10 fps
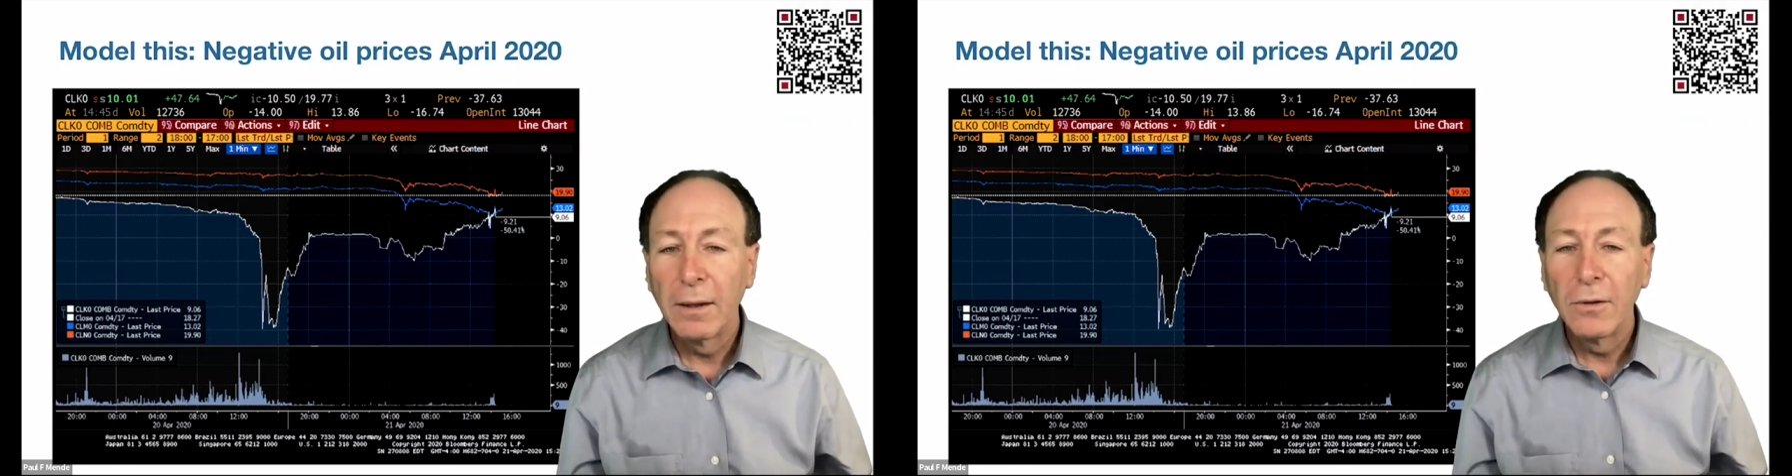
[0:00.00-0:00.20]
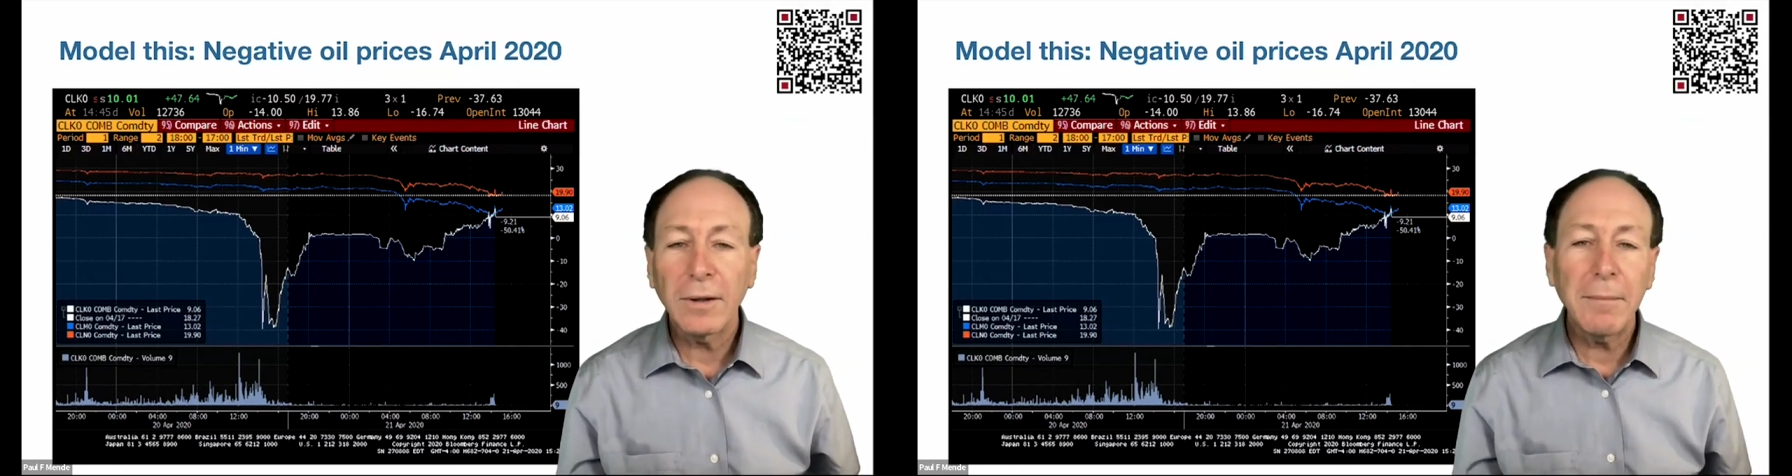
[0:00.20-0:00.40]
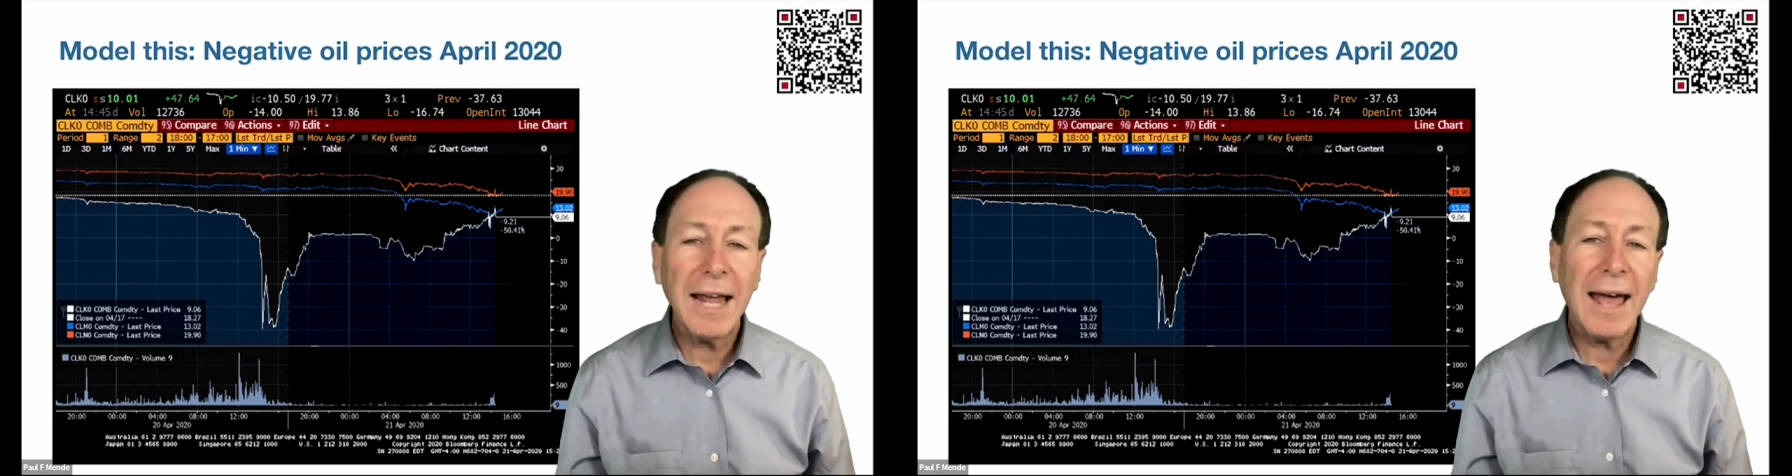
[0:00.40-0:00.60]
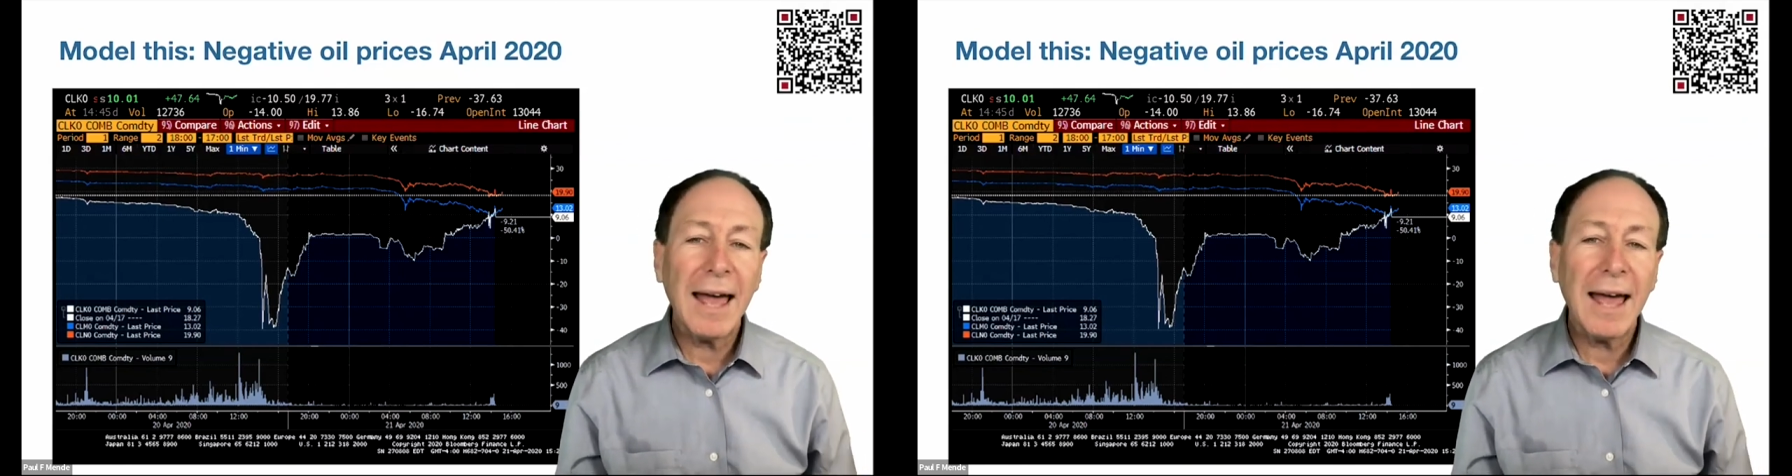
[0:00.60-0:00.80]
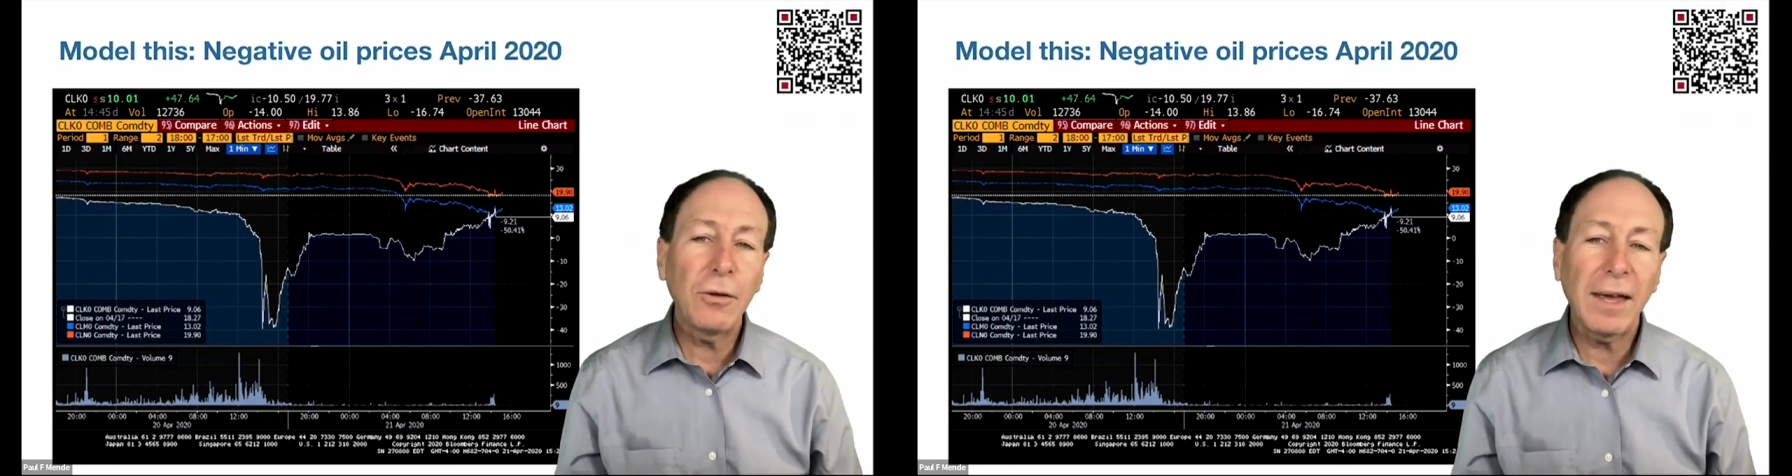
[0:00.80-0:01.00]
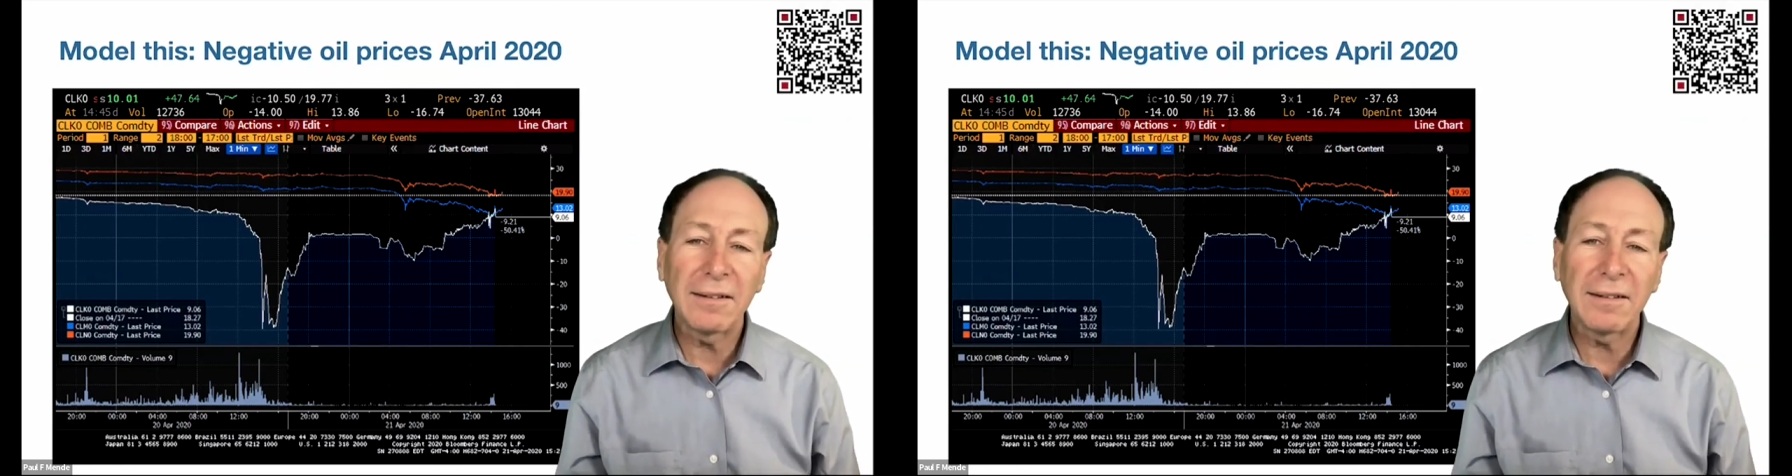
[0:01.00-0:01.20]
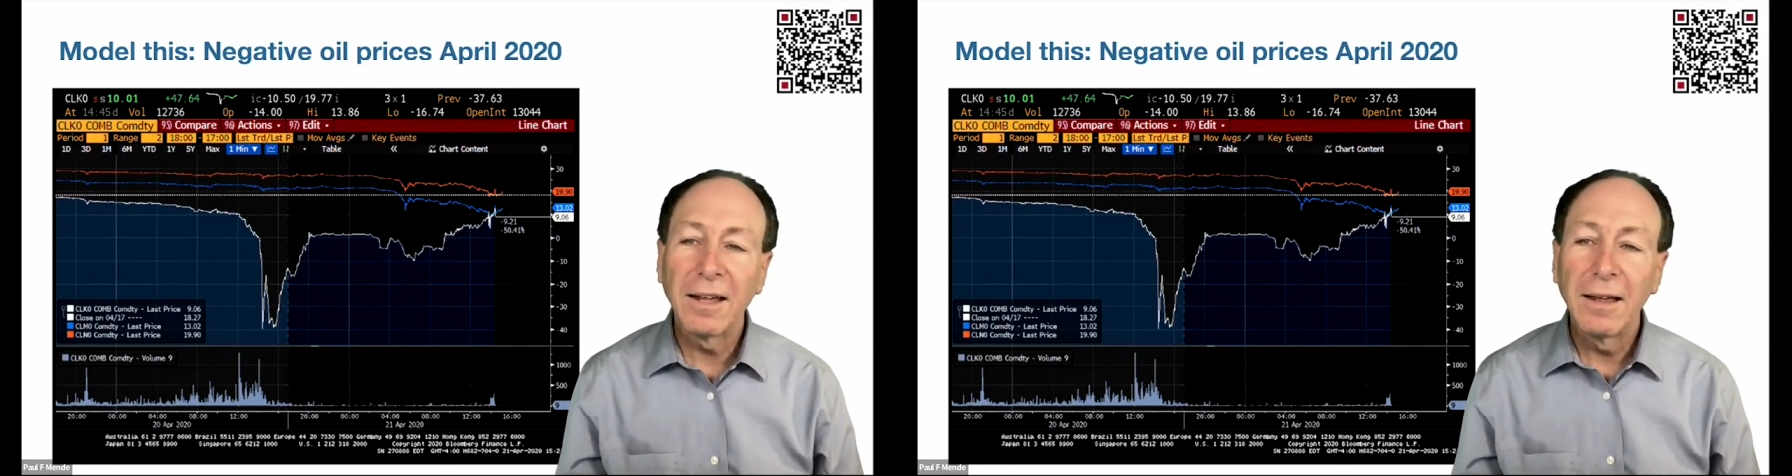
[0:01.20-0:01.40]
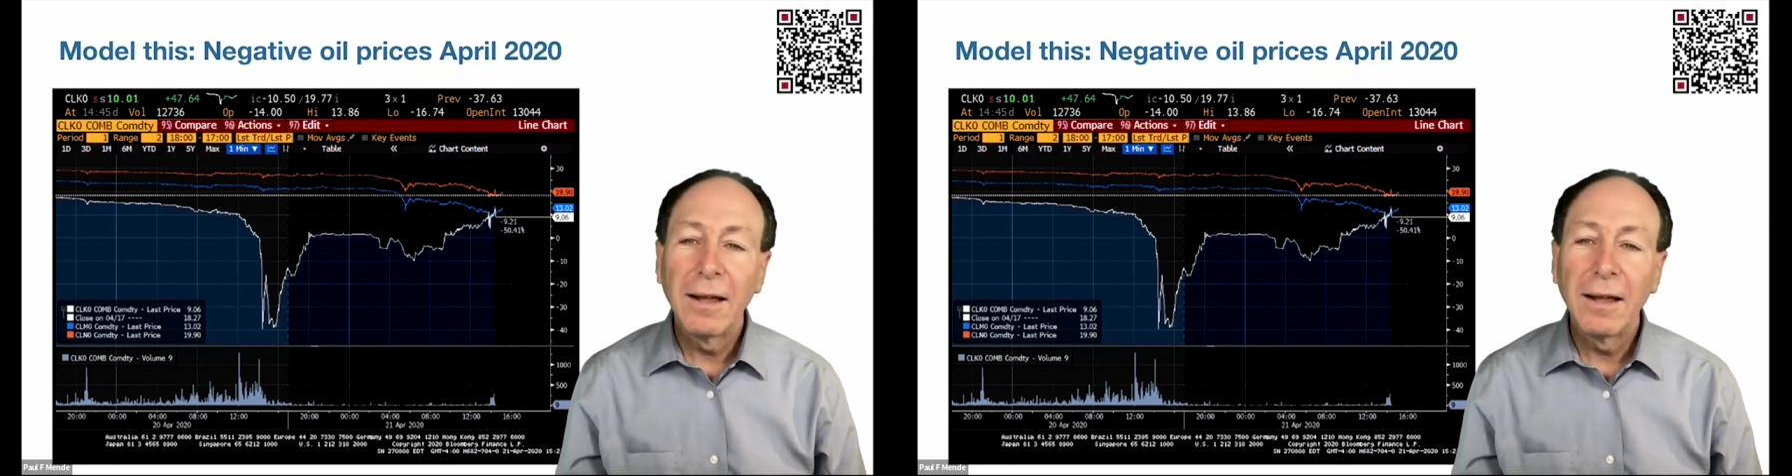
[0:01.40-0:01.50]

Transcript: So let me ask you this.